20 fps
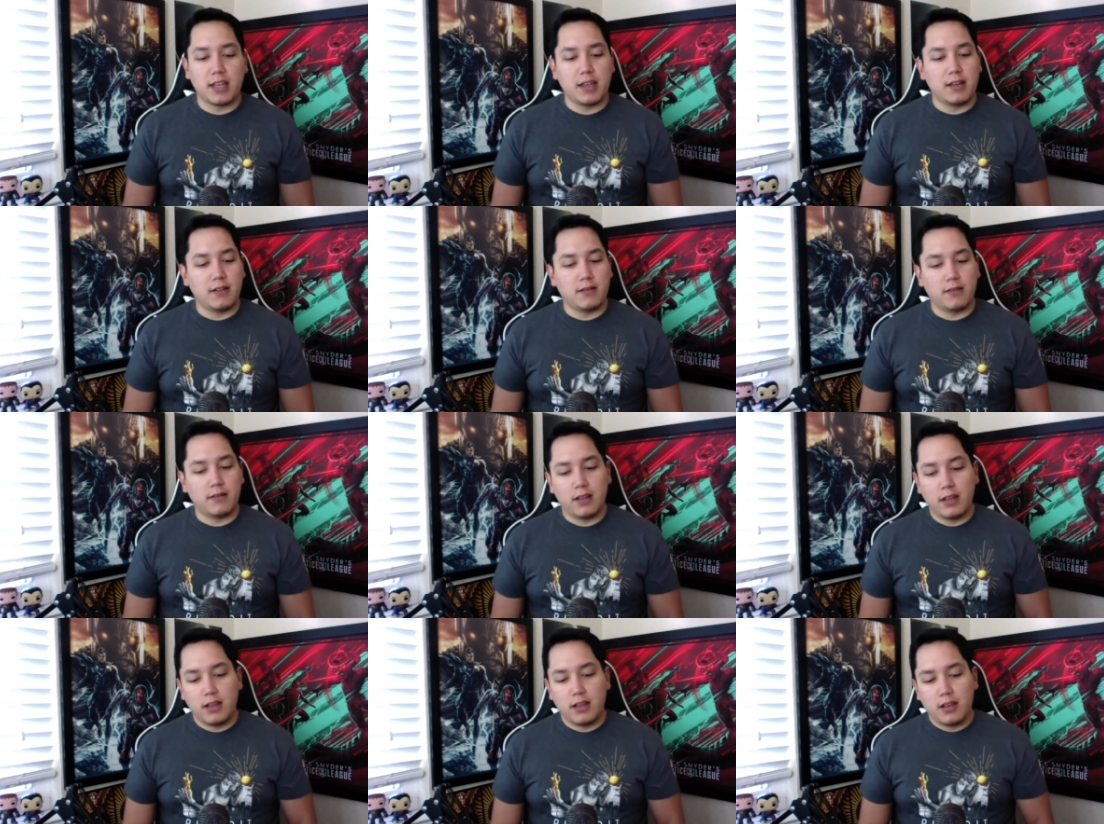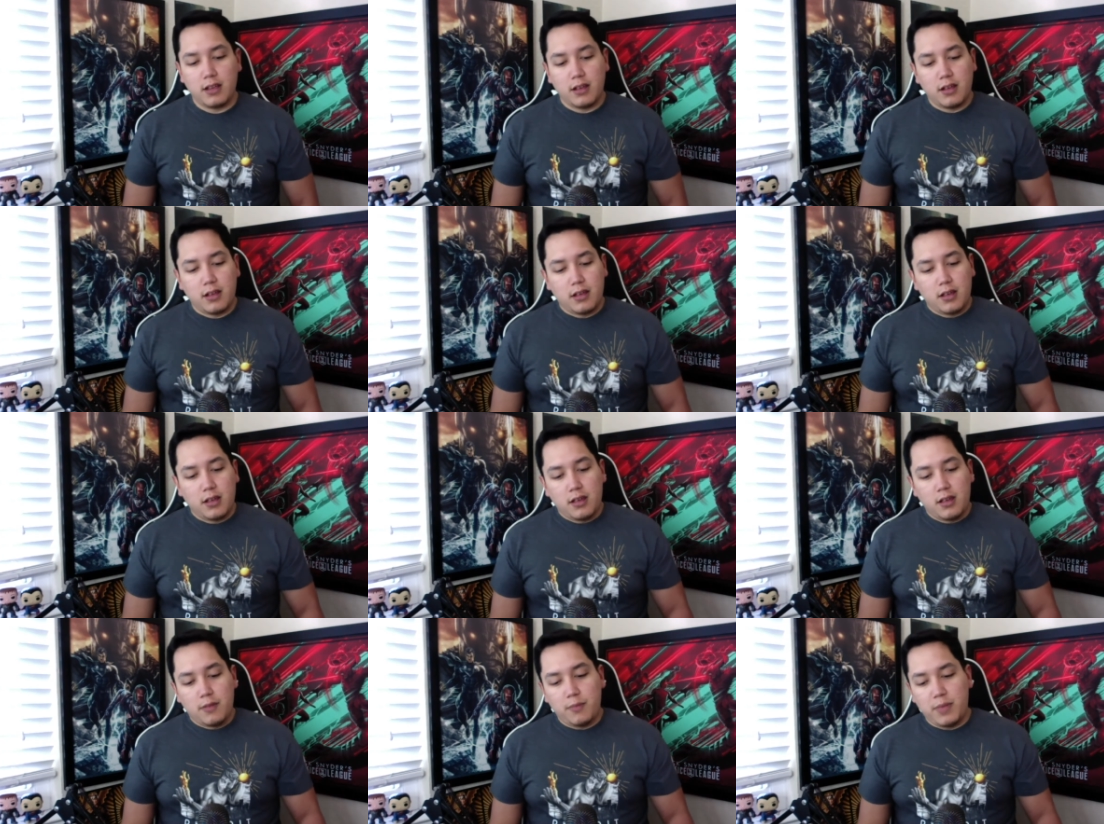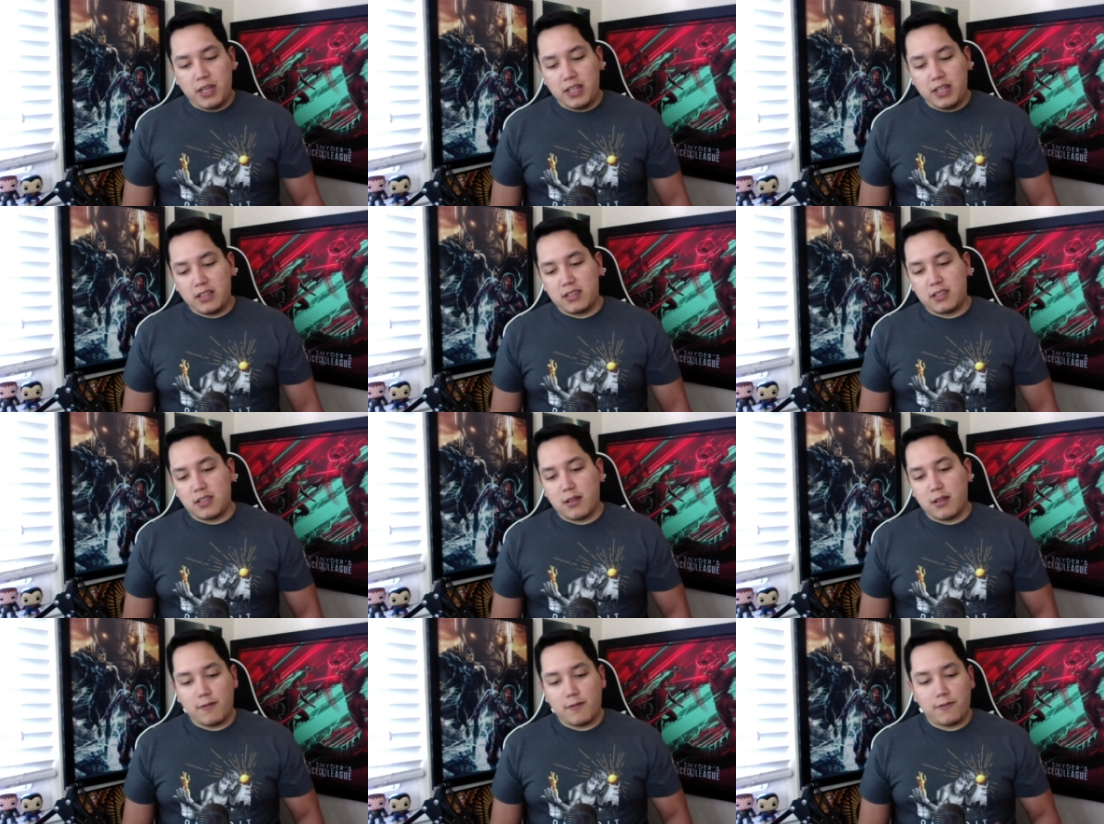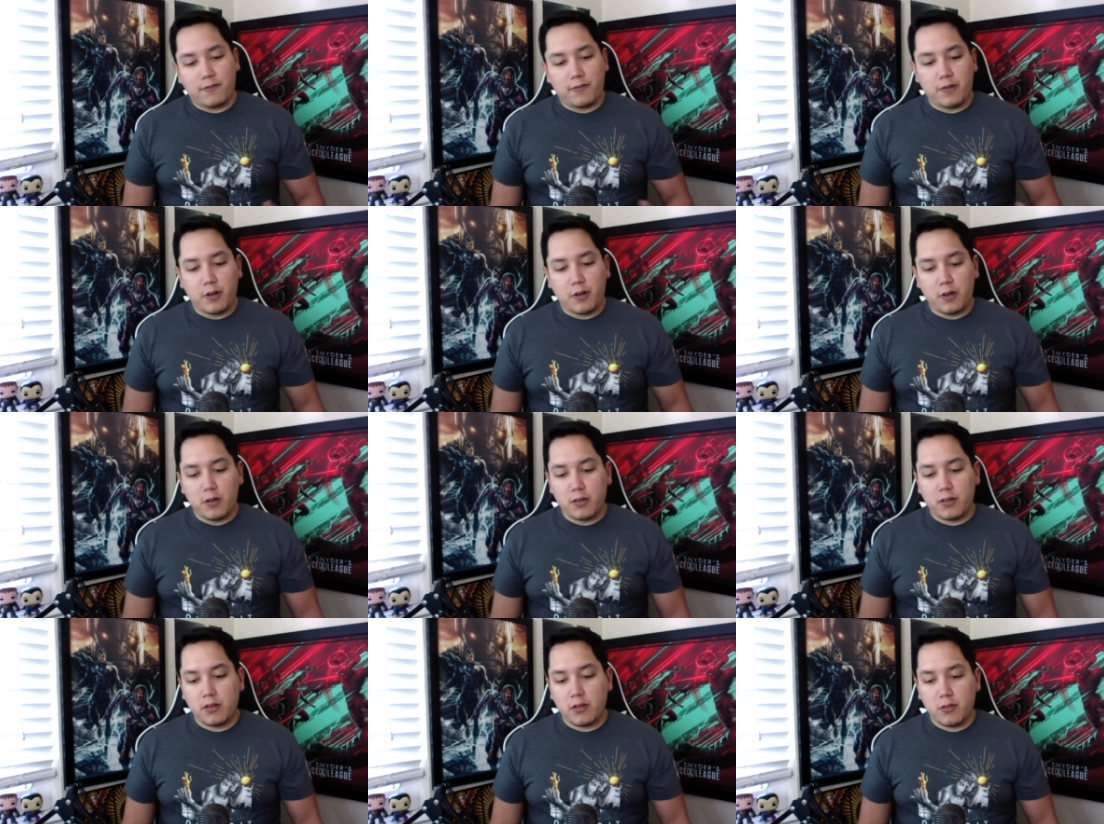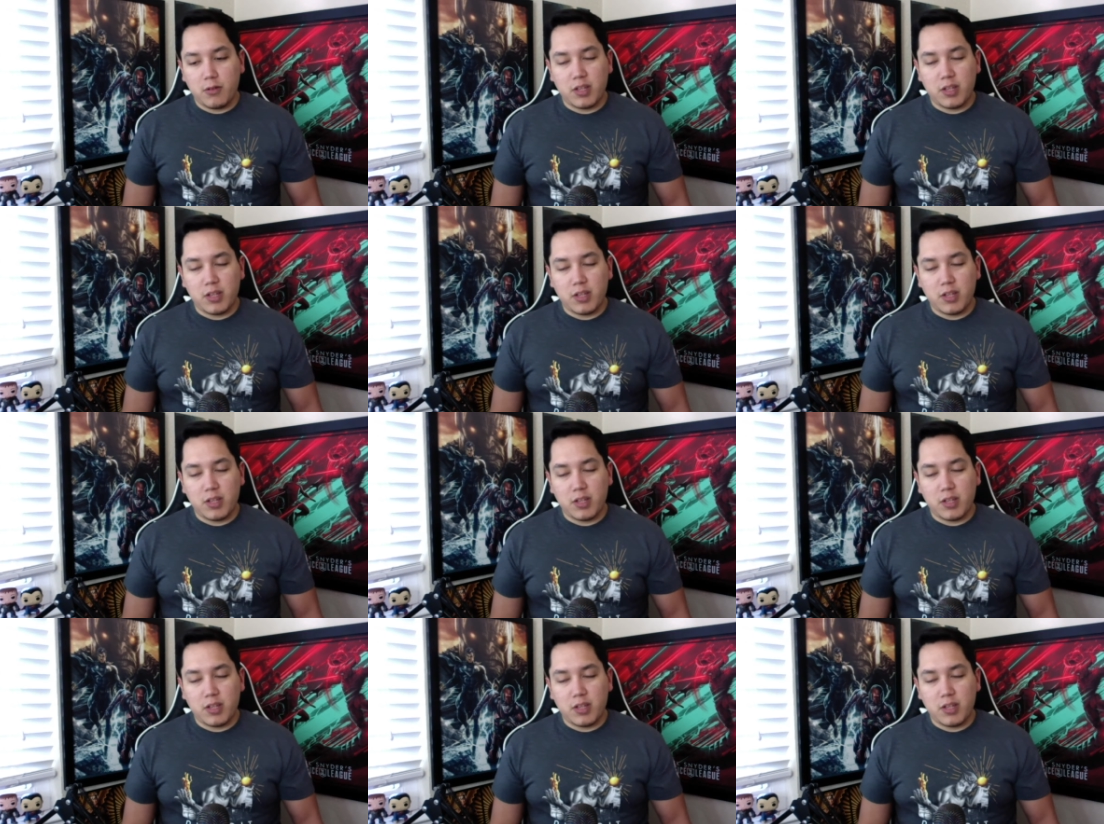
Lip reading: It means they're further